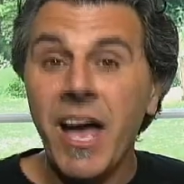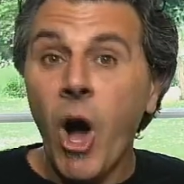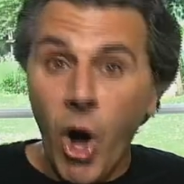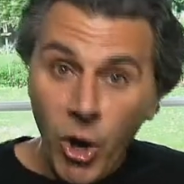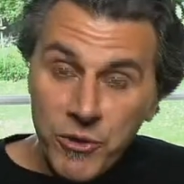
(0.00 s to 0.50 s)

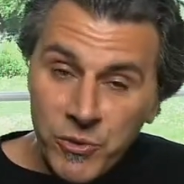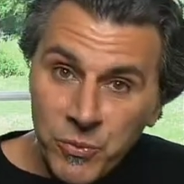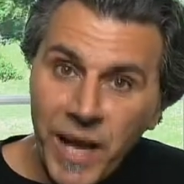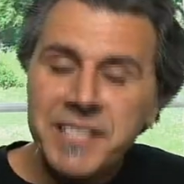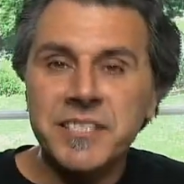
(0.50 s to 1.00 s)
All the
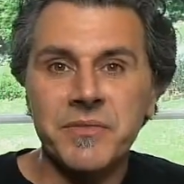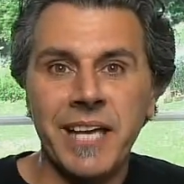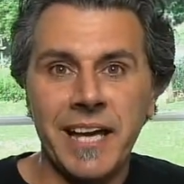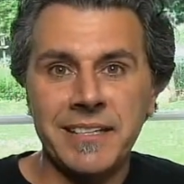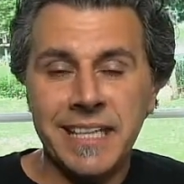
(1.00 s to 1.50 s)
rest of the
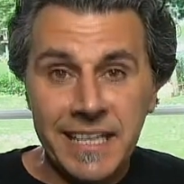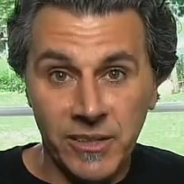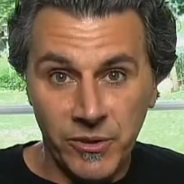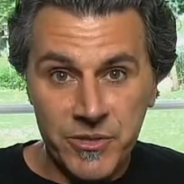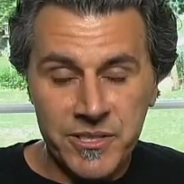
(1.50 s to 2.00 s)

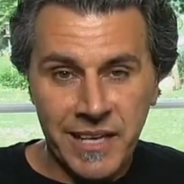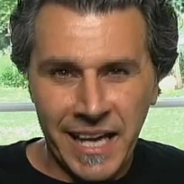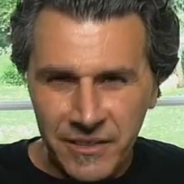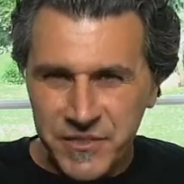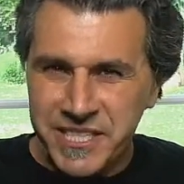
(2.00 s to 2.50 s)
ideals
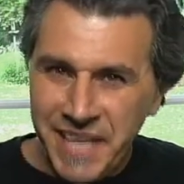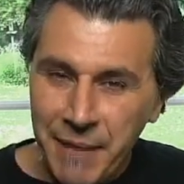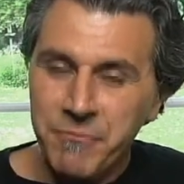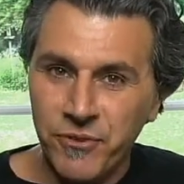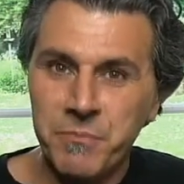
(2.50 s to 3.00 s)
kind of
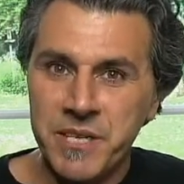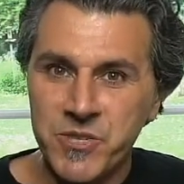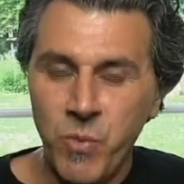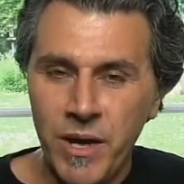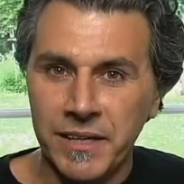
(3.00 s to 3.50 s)
stem from
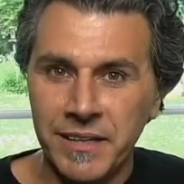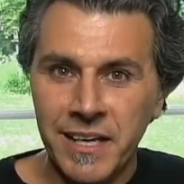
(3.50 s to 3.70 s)
this one.